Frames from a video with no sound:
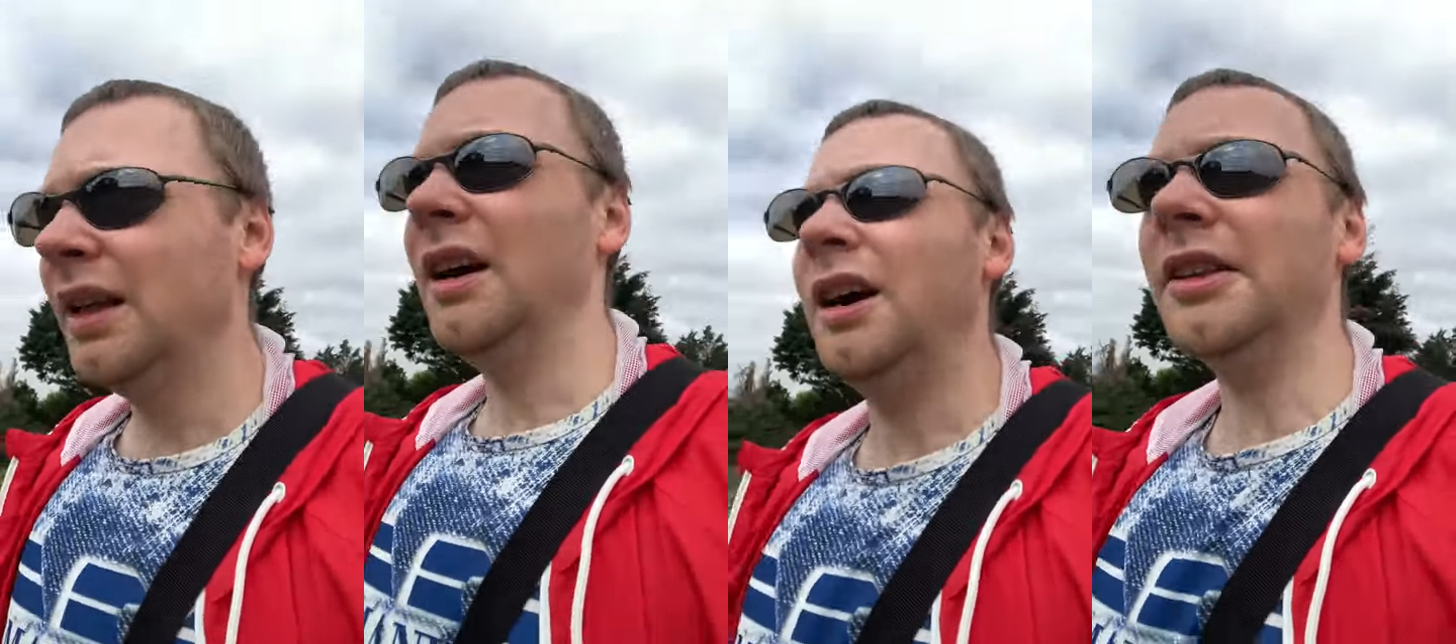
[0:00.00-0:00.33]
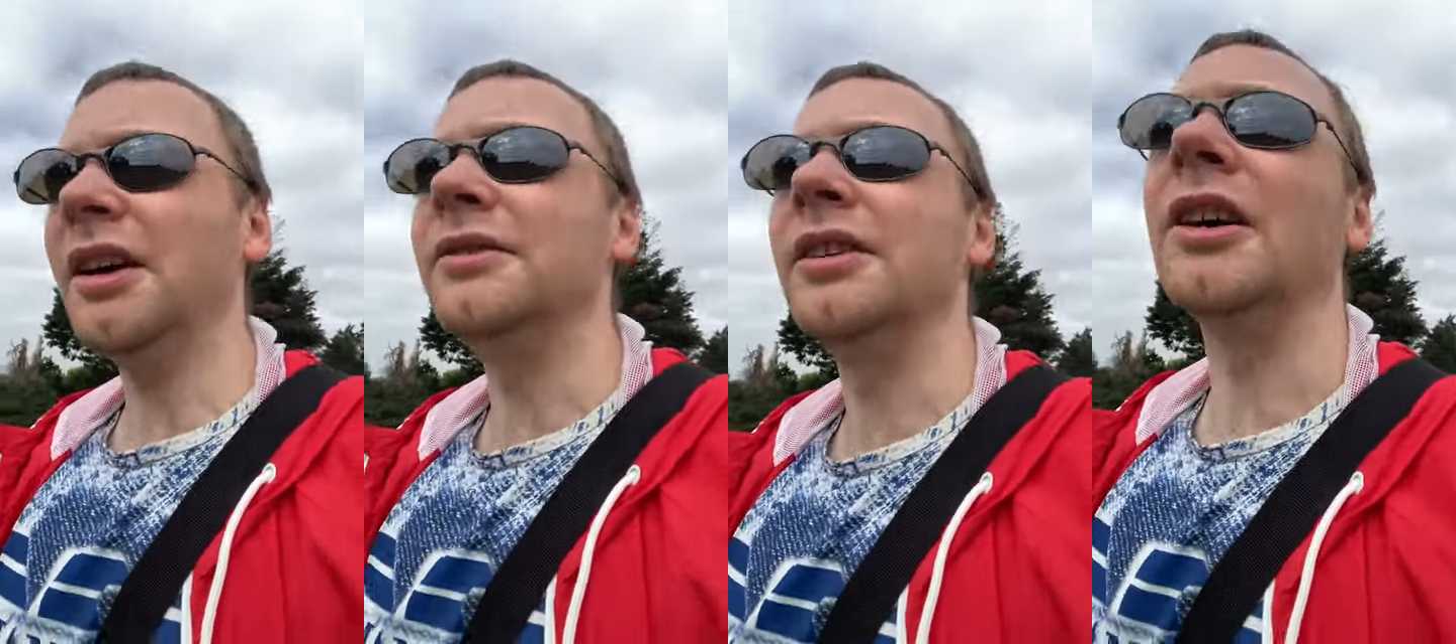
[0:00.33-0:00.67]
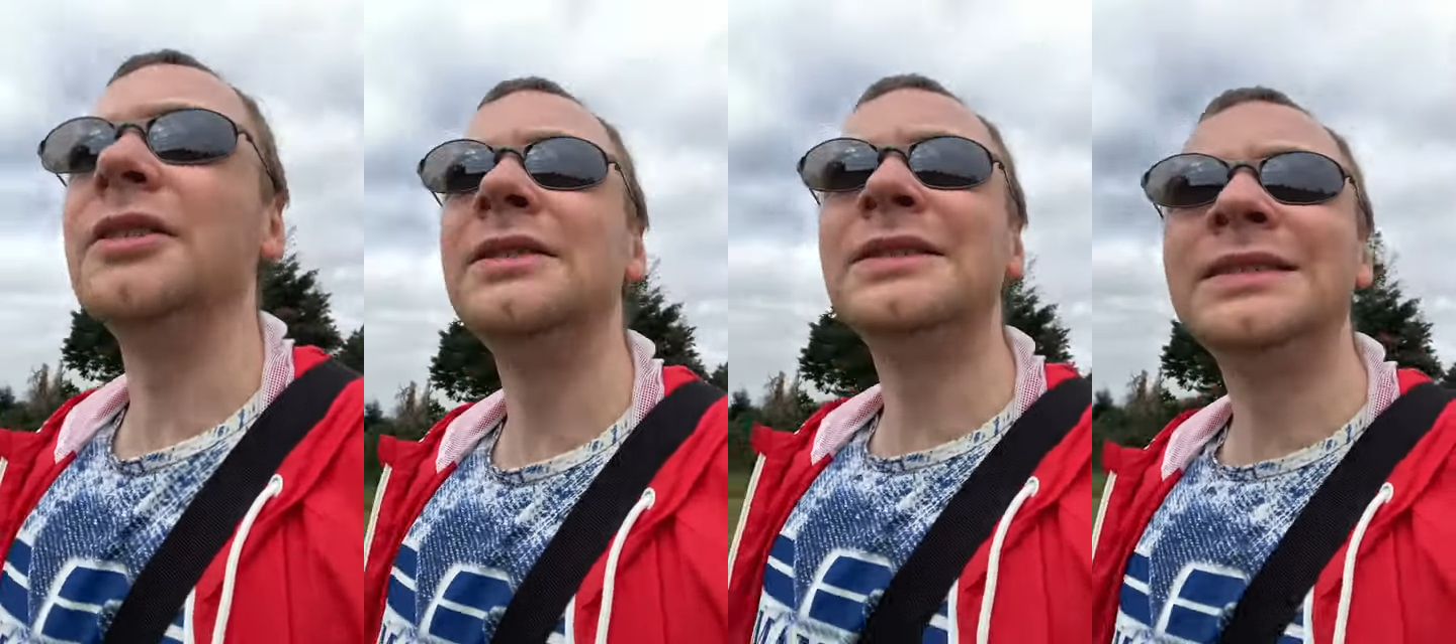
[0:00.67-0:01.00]
I don't
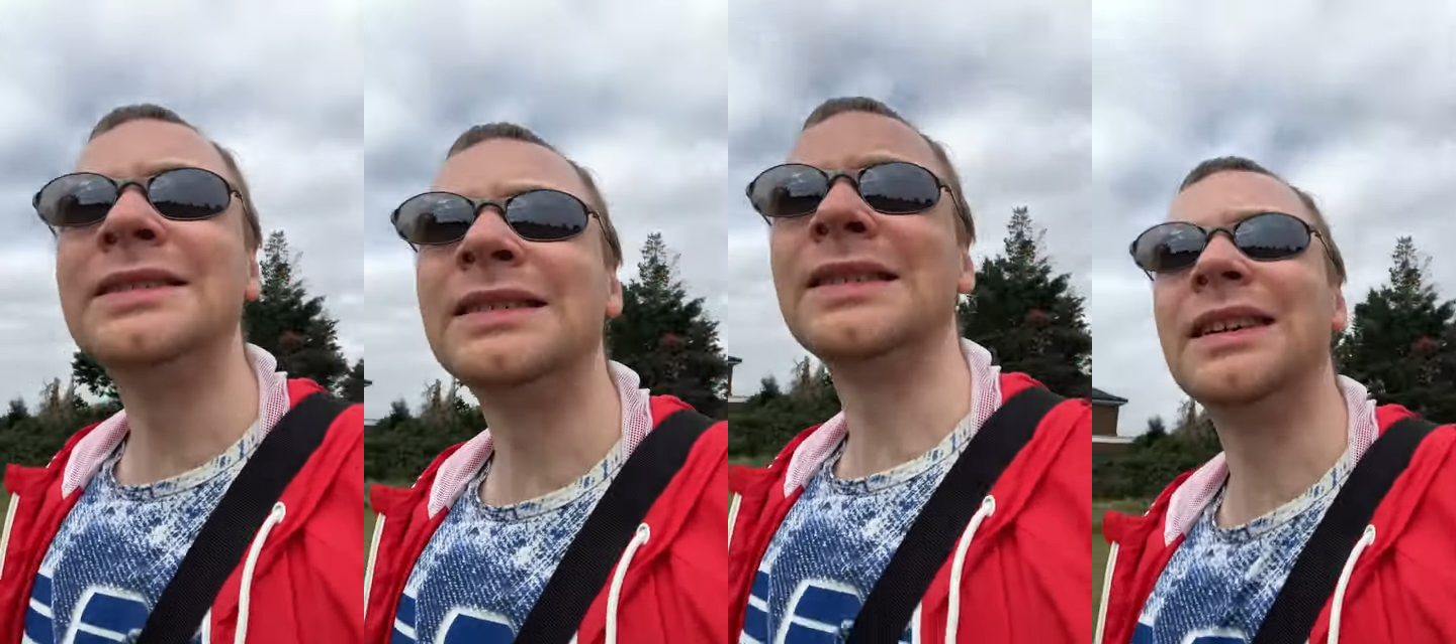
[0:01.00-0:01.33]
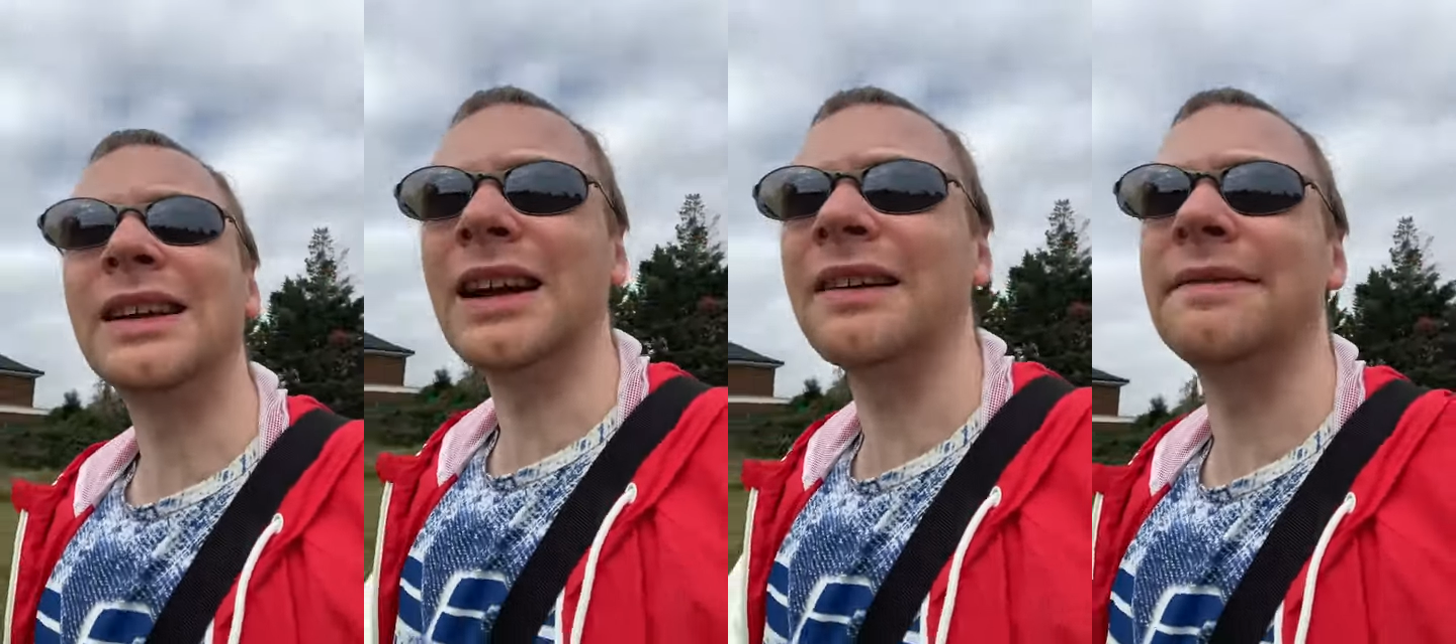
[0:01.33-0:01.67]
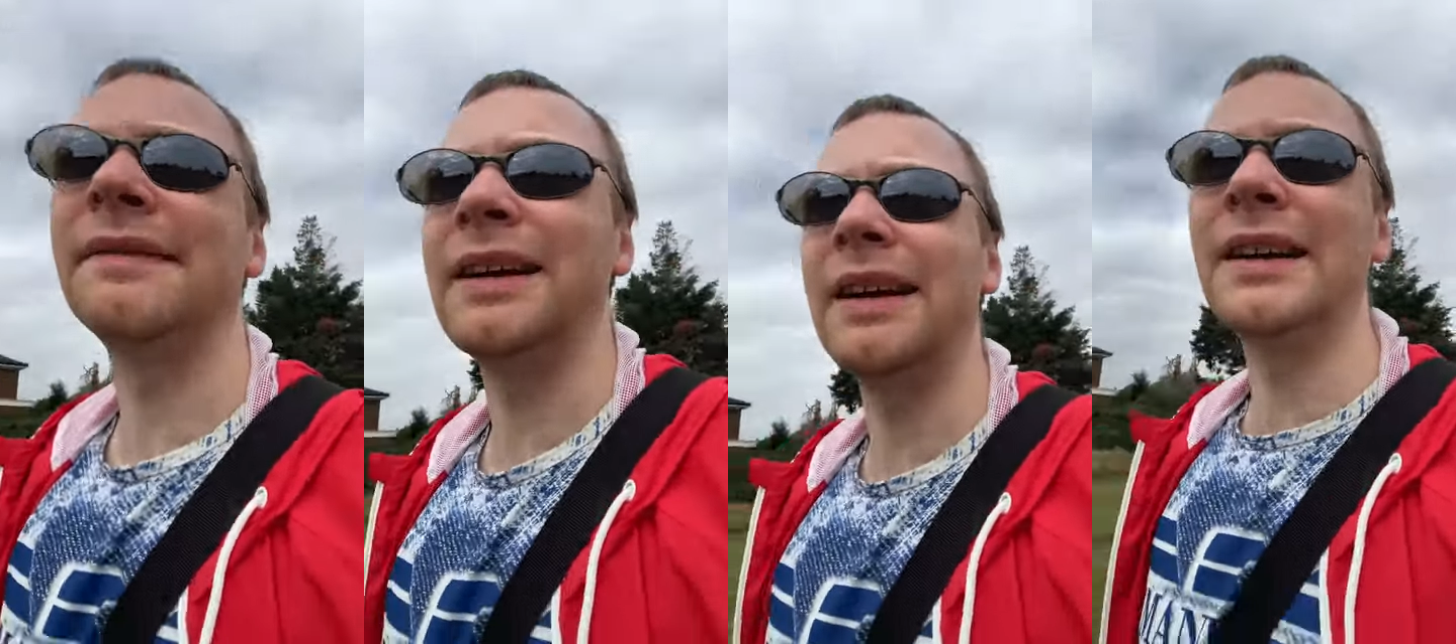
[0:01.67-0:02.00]
know if
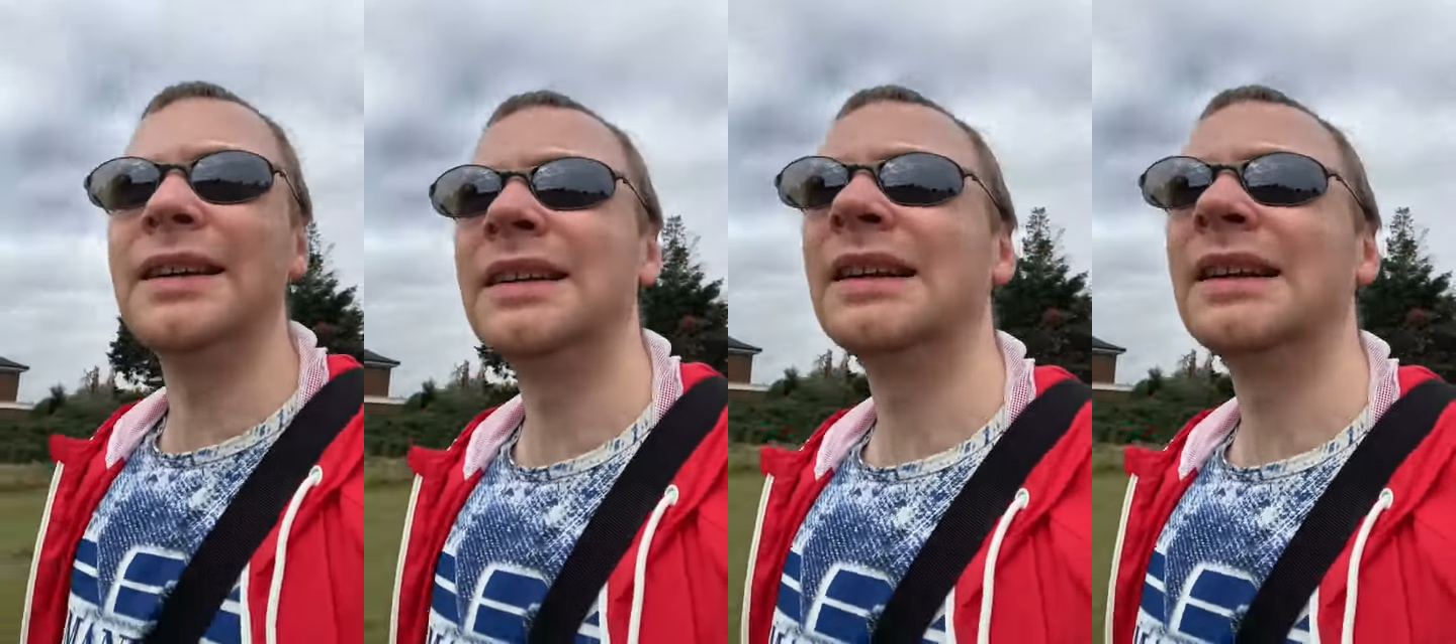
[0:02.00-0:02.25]
that